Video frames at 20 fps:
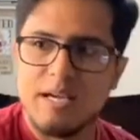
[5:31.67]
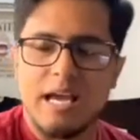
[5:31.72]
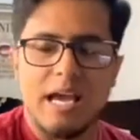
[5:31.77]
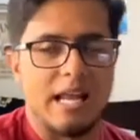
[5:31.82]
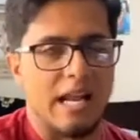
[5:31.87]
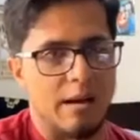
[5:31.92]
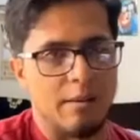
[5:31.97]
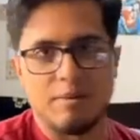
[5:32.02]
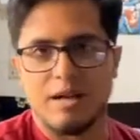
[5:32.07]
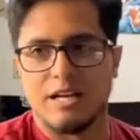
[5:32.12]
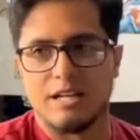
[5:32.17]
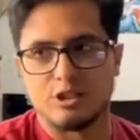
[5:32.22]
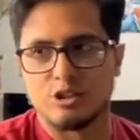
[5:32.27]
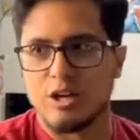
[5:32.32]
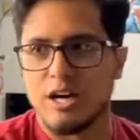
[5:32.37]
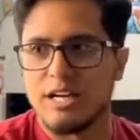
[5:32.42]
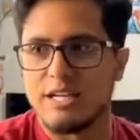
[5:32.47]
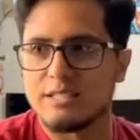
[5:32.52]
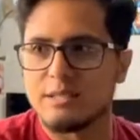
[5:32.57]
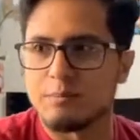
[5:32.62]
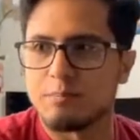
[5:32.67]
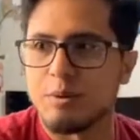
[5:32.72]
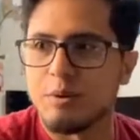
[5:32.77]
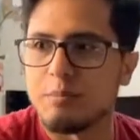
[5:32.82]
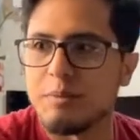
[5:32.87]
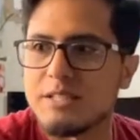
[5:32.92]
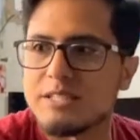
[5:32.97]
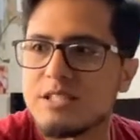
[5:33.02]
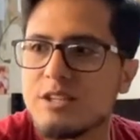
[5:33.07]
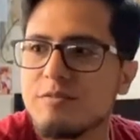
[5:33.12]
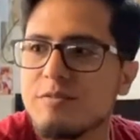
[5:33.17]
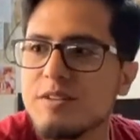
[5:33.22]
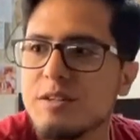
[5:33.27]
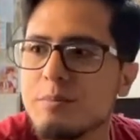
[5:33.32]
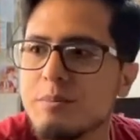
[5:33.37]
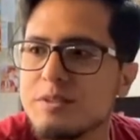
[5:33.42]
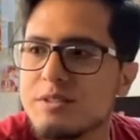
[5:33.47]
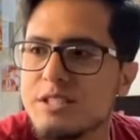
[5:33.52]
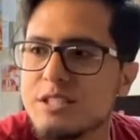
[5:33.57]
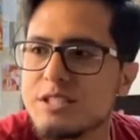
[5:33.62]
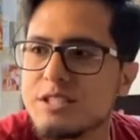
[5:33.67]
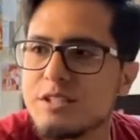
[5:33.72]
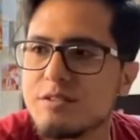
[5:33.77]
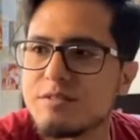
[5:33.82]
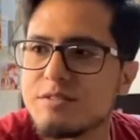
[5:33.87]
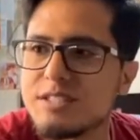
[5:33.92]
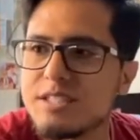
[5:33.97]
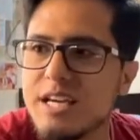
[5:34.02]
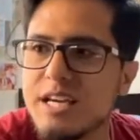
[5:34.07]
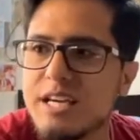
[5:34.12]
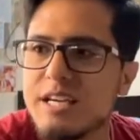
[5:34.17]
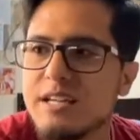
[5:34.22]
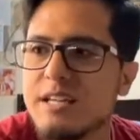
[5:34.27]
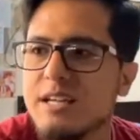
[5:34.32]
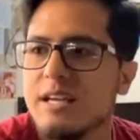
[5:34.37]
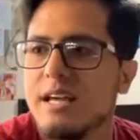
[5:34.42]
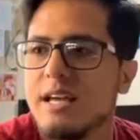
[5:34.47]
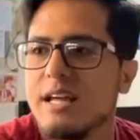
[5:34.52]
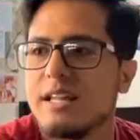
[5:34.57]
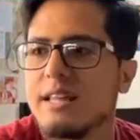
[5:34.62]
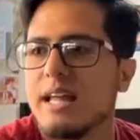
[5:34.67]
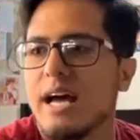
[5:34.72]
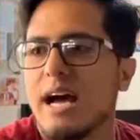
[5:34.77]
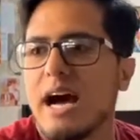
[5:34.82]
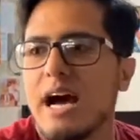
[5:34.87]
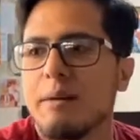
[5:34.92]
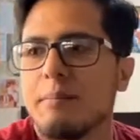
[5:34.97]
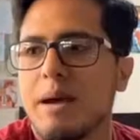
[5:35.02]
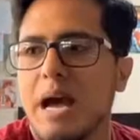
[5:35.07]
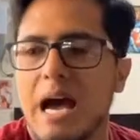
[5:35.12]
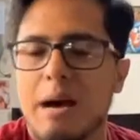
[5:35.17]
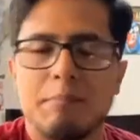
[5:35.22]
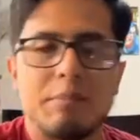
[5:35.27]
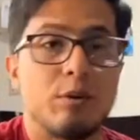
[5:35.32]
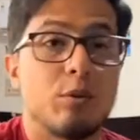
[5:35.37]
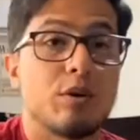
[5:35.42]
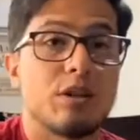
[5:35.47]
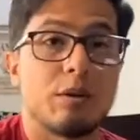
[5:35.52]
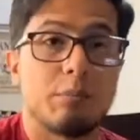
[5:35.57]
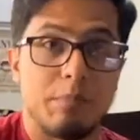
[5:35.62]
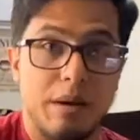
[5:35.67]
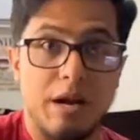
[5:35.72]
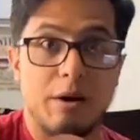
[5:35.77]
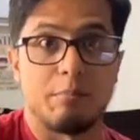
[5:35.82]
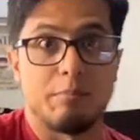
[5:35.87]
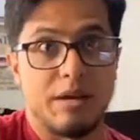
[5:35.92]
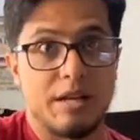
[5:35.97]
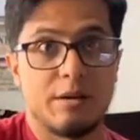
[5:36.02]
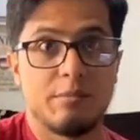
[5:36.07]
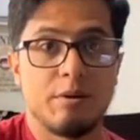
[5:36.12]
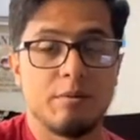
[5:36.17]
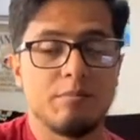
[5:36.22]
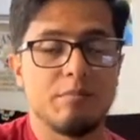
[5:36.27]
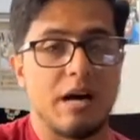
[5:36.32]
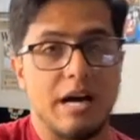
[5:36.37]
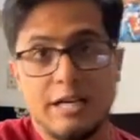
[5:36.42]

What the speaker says: And I'm not trying to put myself in the position of saying that I'm happy with the bare minimum.